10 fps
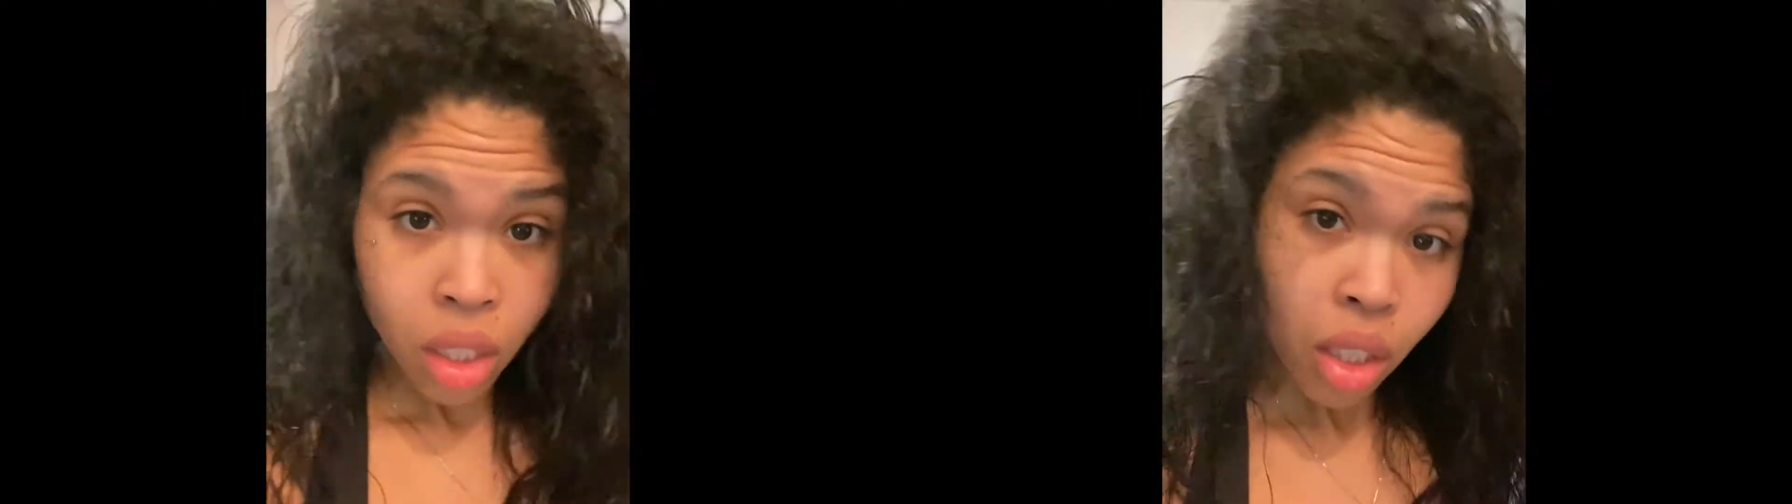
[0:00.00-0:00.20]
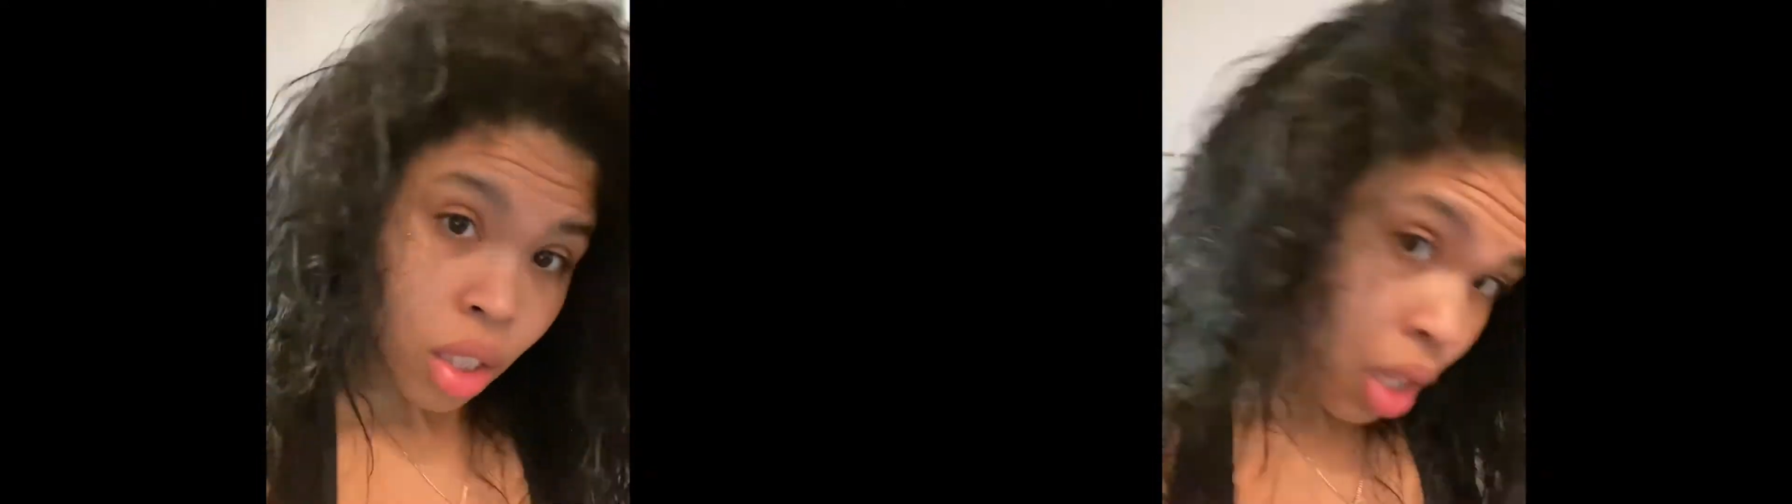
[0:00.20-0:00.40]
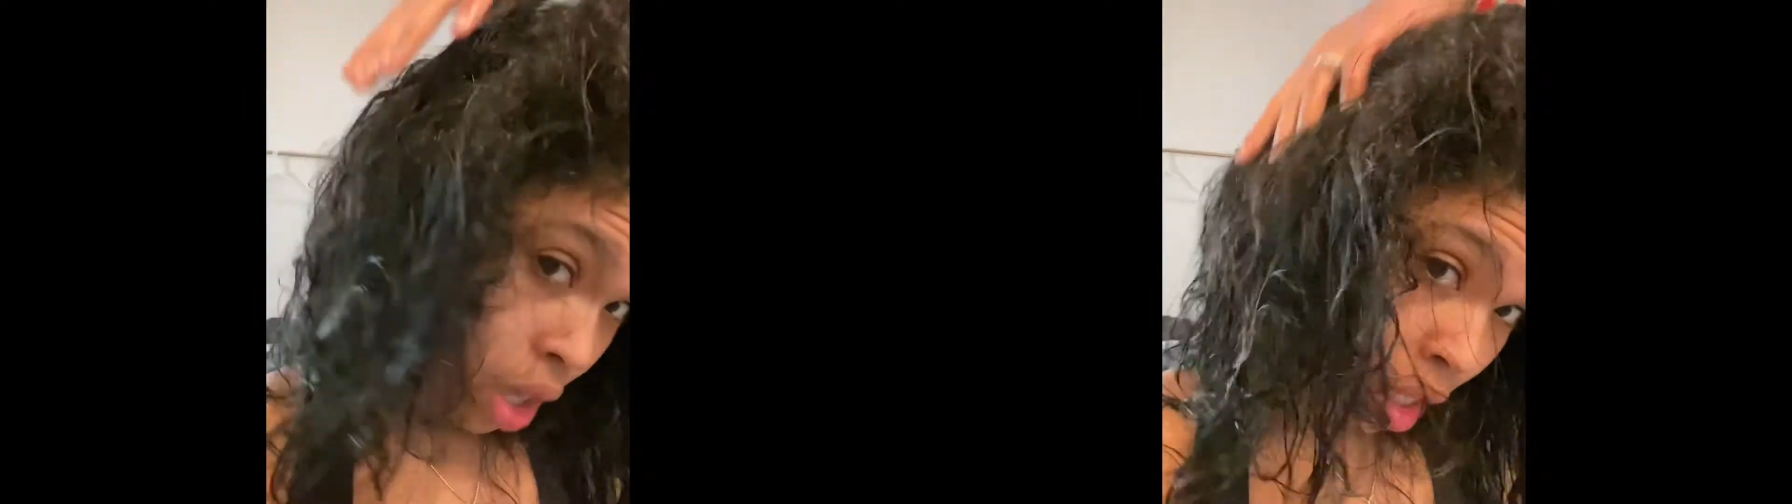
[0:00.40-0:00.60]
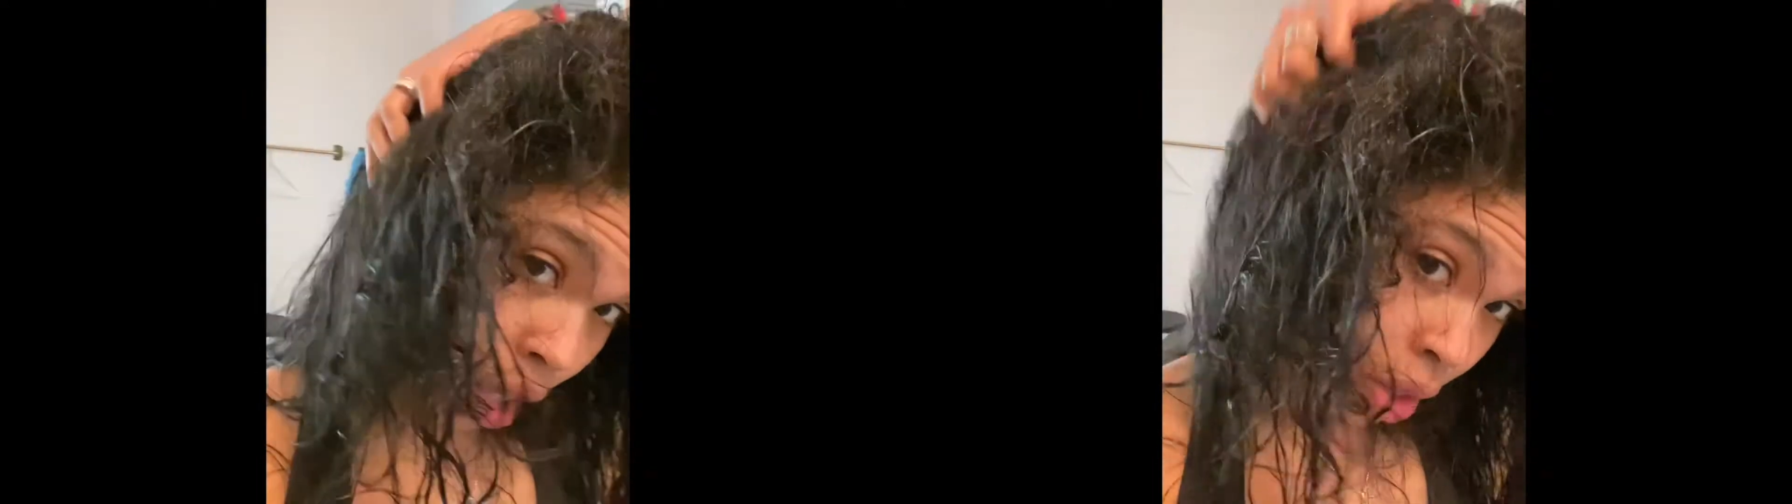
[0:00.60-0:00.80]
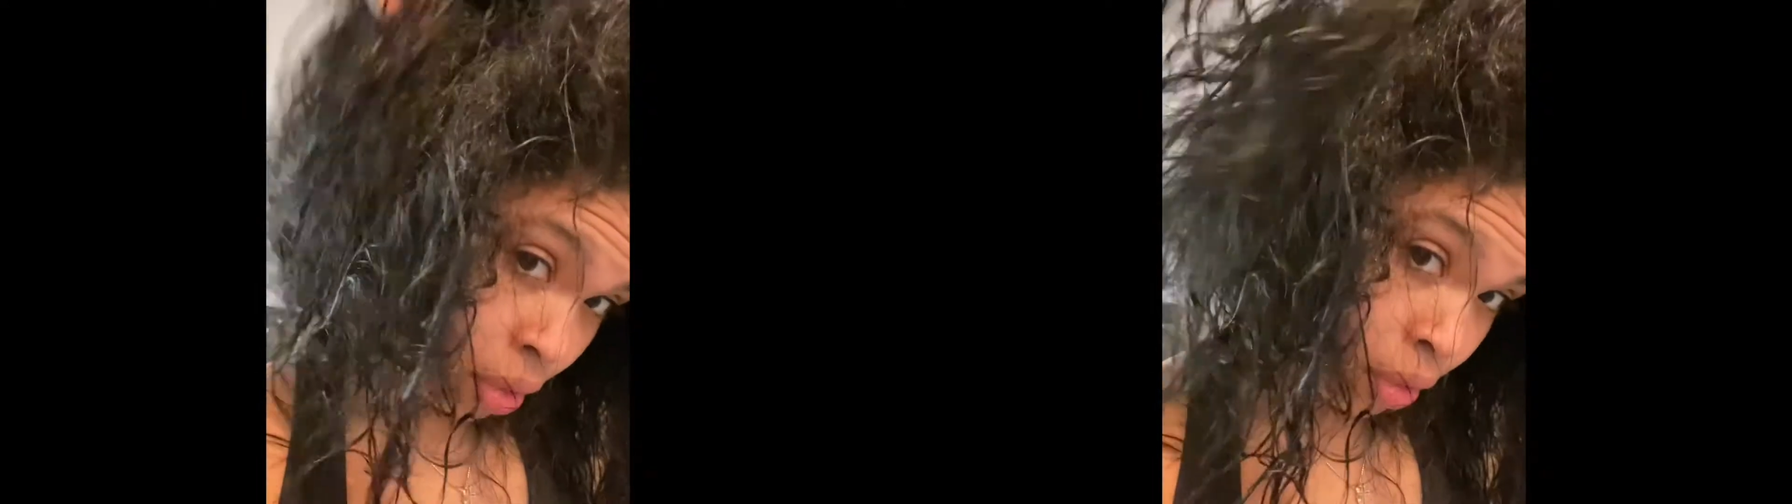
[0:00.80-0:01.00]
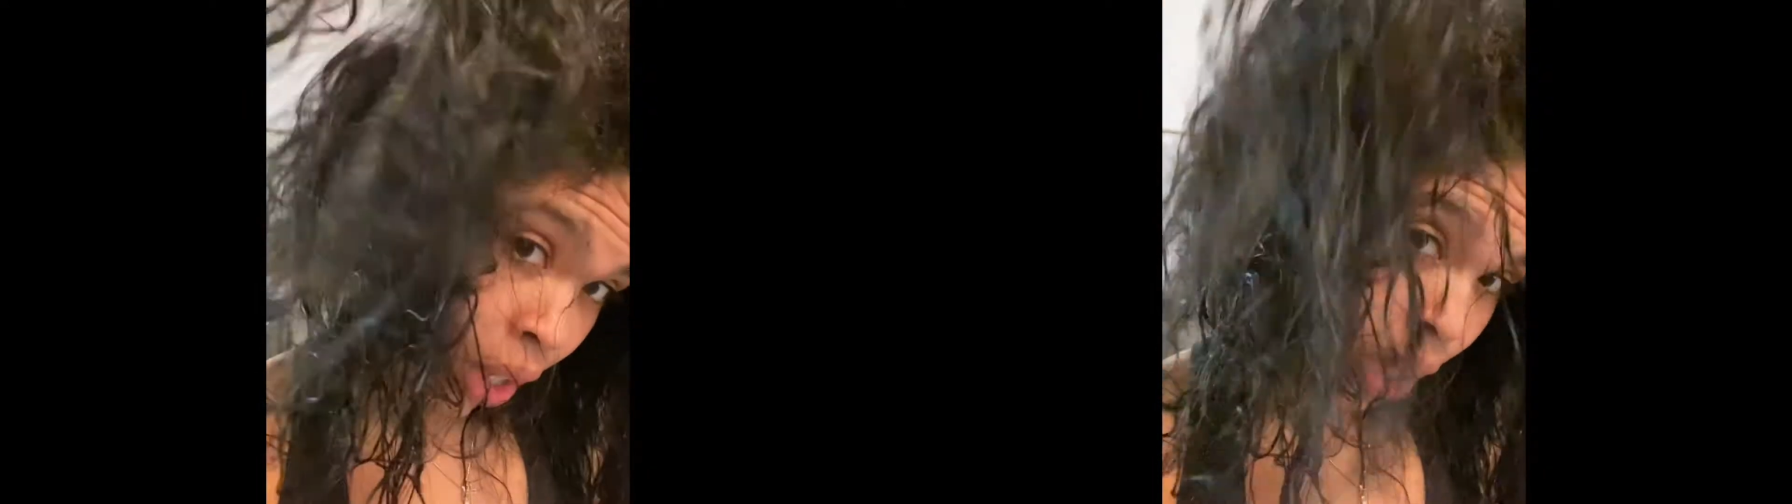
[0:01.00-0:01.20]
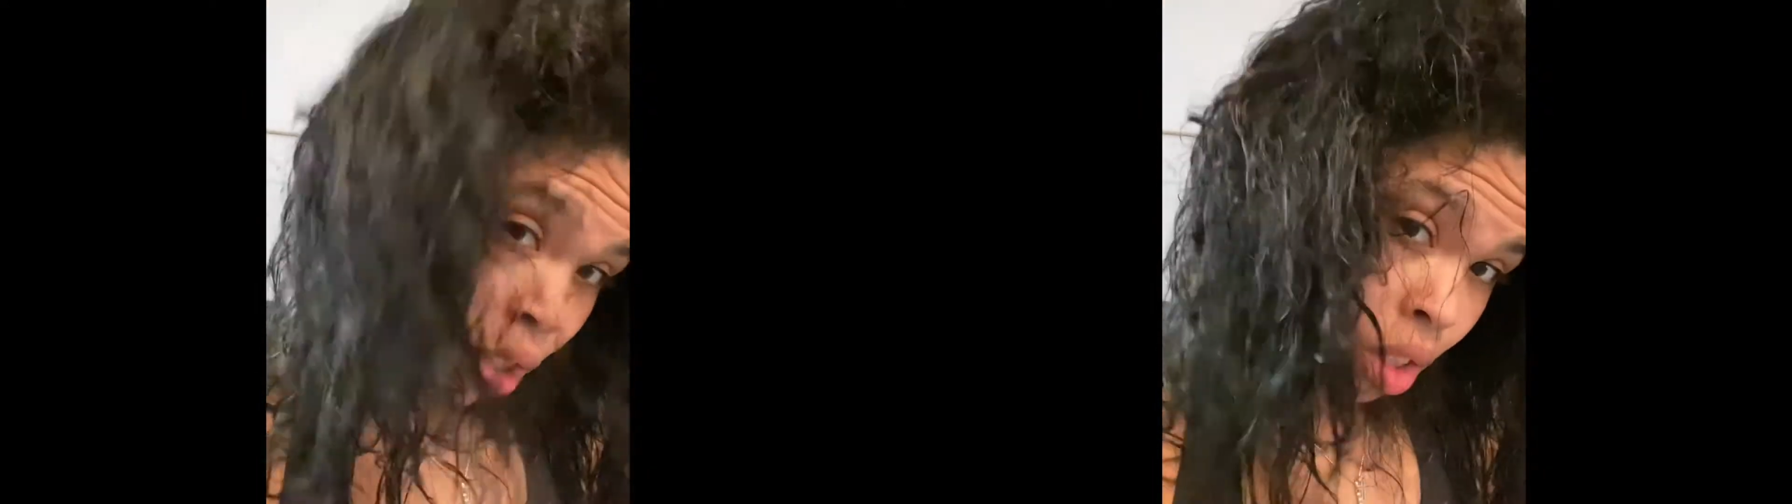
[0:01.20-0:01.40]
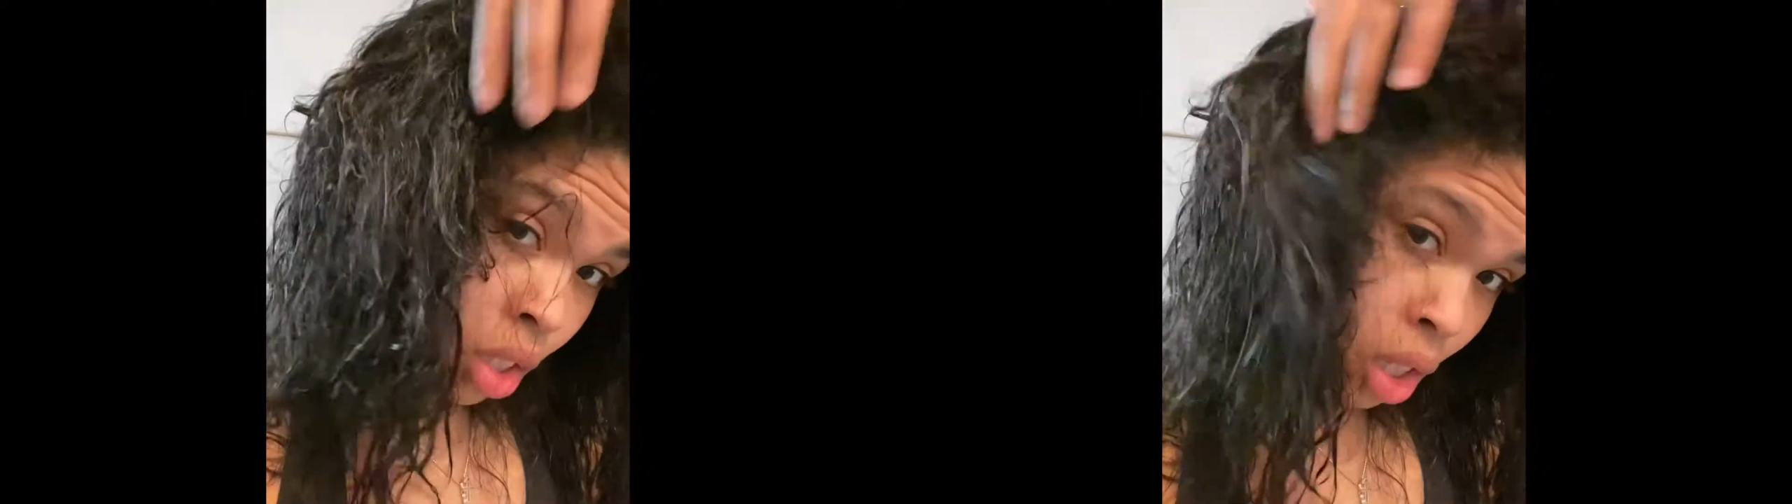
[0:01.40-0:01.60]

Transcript: that that Faction